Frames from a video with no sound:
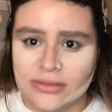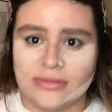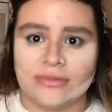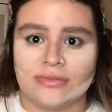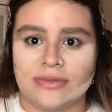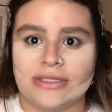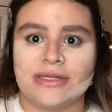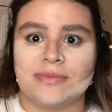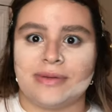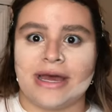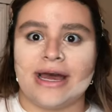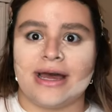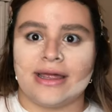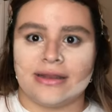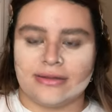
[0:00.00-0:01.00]
really
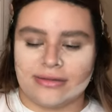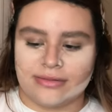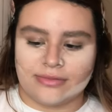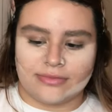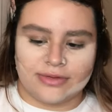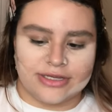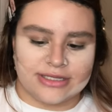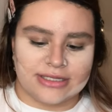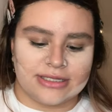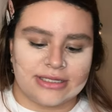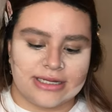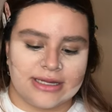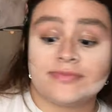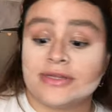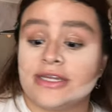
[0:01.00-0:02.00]
bad
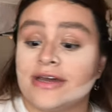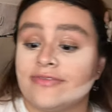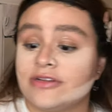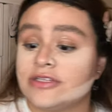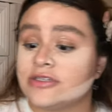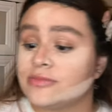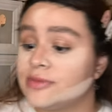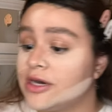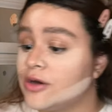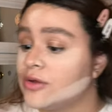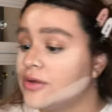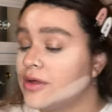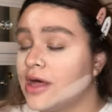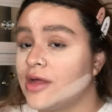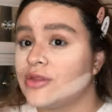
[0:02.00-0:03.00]
recently. I've been having some
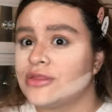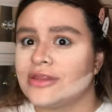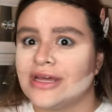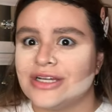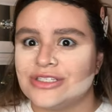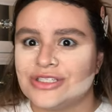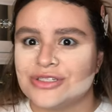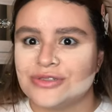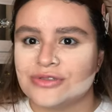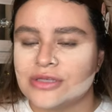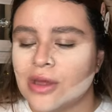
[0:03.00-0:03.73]
health issues